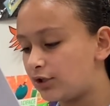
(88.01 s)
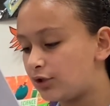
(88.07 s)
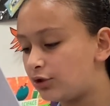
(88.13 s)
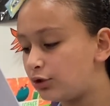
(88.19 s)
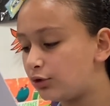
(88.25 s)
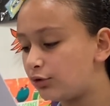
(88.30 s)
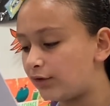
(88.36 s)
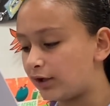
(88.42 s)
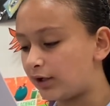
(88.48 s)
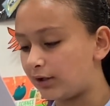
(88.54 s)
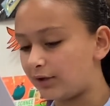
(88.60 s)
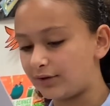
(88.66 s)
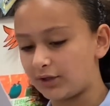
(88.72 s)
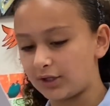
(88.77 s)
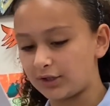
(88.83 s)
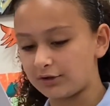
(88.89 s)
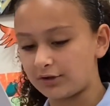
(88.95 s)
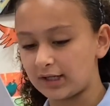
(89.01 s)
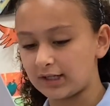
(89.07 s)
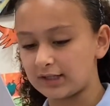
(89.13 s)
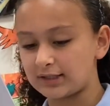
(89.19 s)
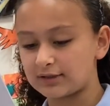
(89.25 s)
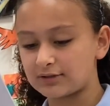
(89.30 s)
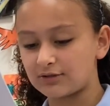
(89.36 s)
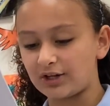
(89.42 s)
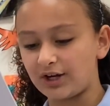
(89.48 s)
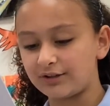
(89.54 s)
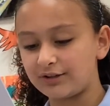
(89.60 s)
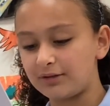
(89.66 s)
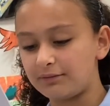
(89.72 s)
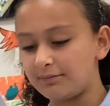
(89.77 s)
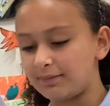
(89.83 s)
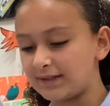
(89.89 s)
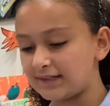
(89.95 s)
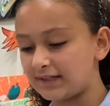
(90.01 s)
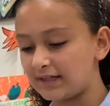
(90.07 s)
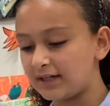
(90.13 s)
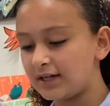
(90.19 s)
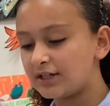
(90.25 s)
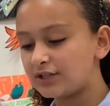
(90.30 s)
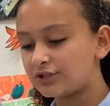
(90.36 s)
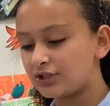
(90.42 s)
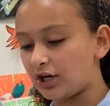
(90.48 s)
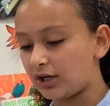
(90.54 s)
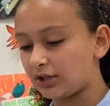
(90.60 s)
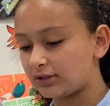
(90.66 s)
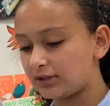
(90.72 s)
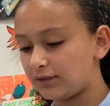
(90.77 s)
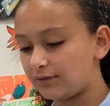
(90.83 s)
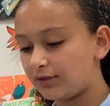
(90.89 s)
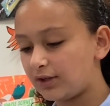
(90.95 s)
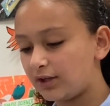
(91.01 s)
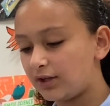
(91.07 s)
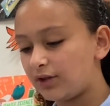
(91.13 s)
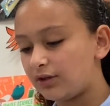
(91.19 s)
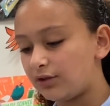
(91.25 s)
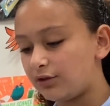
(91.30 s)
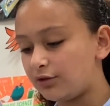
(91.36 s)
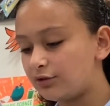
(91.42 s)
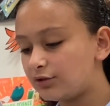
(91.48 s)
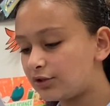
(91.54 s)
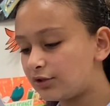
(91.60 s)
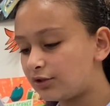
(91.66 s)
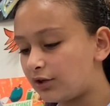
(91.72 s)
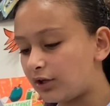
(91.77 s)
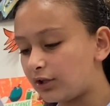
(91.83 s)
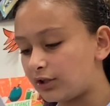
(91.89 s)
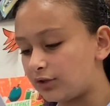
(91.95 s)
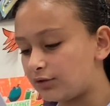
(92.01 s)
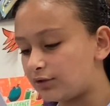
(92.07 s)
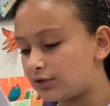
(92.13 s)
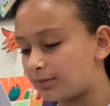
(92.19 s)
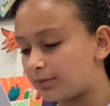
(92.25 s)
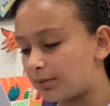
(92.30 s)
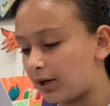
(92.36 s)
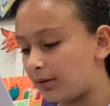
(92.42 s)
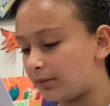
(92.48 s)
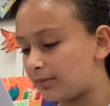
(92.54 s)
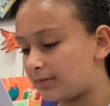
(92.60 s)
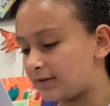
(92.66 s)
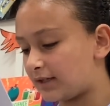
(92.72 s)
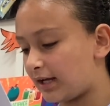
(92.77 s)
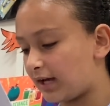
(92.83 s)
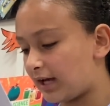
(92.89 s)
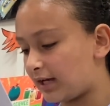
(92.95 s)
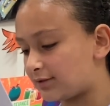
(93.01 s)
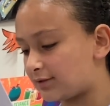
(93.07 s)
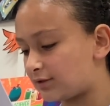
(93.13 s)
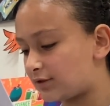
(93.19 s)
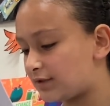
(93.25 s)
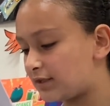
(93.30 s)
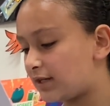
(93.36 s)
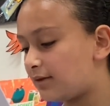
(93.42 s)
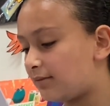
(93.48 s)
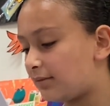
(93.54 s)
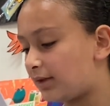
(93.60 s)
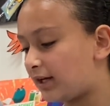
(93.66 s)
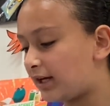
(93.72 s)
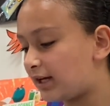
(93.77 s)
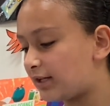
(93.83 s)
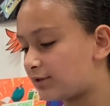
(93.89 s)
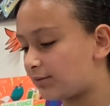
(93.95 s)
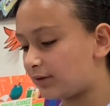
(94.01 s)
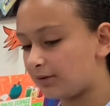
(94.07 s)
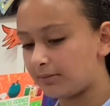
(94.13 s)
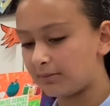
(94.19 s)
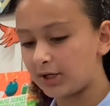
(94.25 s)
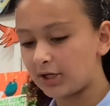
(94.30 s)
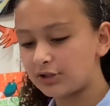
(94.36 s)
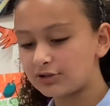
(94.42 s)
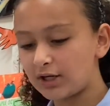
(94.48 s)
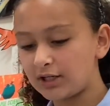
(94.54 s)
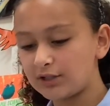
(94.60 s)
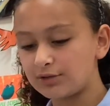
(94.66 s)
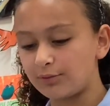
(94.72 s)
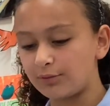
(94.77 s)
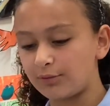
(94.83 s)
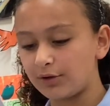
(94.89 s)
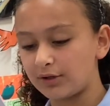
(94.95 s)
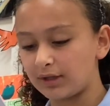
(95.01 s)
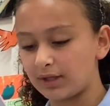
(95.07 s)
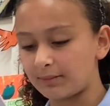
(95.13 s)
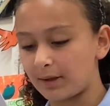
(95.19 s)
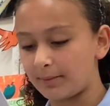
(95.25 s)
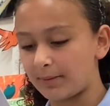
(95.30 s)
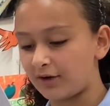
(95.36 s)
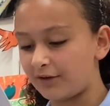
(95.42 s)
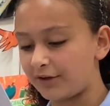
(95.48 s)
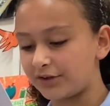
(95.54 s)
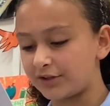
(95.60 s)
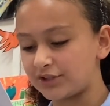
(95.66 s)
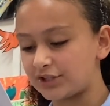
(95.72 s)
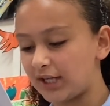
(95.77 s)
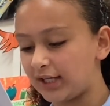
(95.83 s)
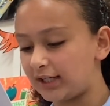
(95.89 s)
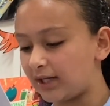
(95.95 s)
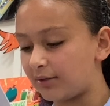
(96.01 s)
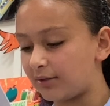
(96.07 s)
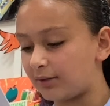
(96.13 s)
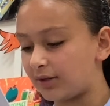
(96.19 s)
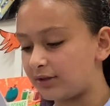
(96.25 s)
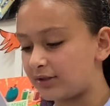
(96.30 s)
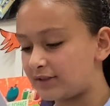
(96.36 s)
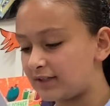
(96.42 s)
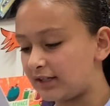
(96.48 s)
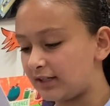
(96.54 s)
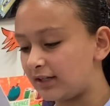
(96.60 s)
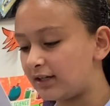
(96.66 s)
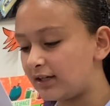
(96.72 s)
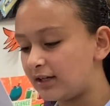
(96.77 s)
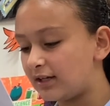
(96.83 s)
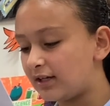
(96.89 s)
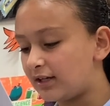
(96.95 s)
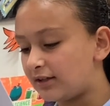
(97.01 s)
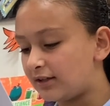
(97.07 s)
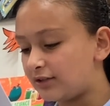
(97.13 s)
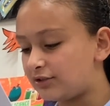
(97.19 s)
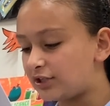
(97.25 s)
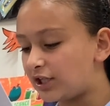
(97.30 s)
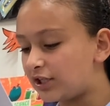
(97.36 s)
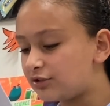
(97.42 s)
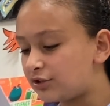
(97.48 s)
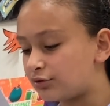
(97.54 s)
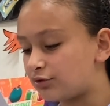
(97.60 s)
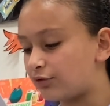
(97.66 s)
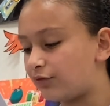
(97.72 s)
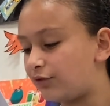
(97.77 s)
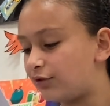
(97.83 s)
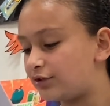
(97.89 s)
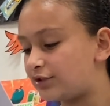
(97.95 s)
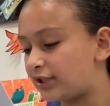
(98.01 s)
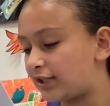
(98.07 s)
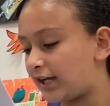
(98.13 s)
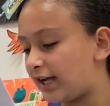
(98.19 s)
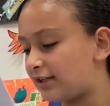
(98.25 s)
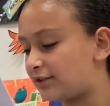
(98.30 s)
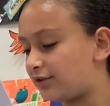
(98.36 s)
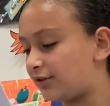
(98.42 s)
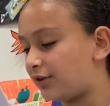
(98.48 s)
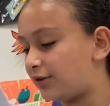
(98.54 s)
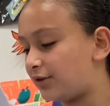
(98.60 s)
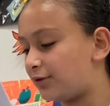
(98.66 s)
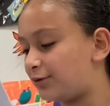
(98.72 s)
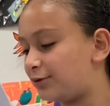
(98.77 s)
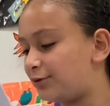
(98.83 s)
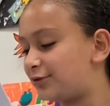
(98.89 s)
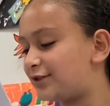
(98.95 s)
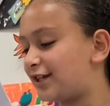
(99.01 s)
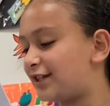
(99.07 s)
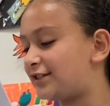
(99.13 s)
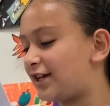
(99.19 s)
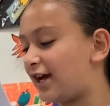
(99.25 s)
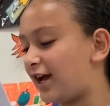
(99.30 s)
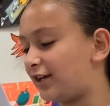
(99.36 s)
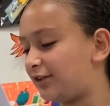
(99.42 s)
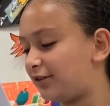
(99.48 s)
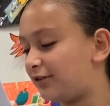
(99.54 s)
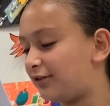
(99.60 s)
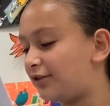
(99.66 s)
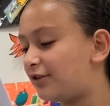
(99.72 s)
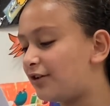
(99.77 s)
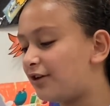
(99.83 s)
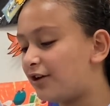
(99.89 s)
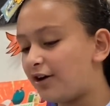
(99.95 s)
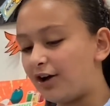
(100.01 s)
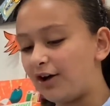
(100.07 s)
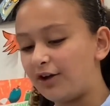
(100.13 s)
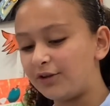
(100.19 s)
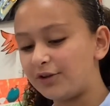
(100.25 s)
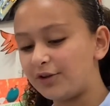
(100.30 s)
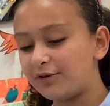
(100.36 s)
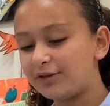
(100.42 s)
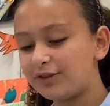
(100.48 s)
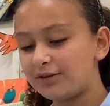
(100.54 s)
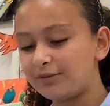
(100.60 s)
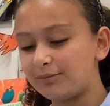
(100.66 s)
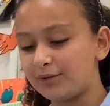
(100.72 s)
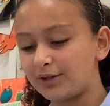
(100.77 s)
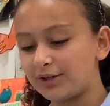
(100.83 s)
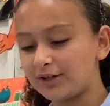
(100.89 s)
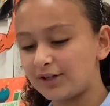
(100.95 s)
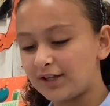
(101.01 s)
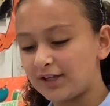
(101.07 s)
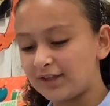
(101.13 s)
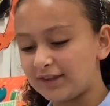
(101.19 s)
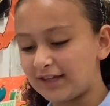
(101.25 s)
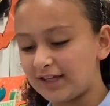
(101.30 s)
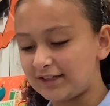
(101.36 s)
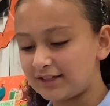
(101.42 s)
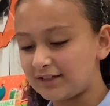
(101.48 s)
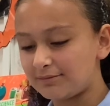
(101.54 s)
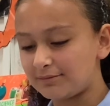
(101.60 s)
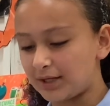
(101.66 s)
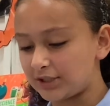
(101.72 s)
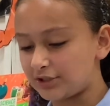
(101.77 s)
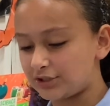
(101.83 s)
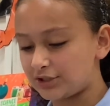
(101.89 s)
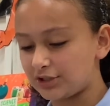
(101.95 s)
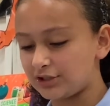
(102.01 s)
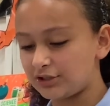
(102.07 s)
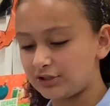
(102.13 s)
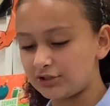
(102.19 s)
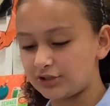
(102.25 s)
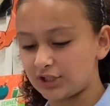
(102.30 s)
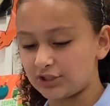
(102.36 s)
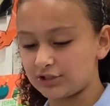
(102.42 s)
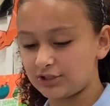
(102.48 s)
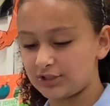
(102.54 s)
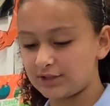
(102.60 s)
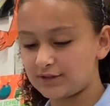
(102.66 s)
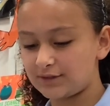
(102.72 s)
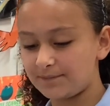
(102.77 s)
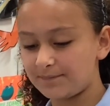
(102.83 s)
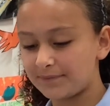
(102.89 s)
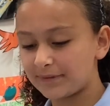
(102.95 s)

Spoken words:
Whoville, on the other hand, is crowded, busy, talkative. The Whos are not used to problems and hazards, because when the mayor tried to warn them about all the shaking around the city, the judges refused to cancel the Who centennial, although in the book they didn't mention judges.